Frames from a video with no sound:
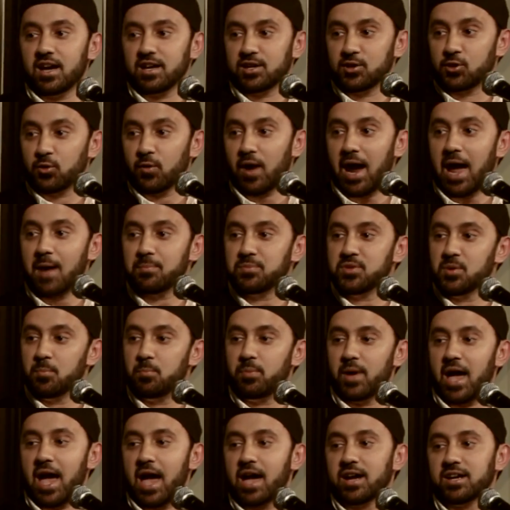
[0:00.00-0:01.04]
I grabbed the
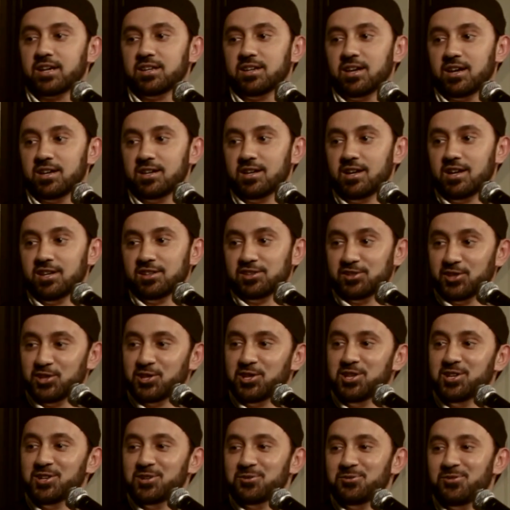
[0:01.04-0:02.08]
bag and I
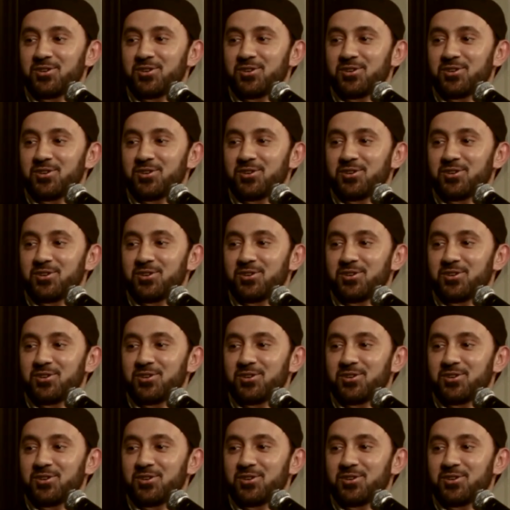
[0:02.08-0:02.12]
literally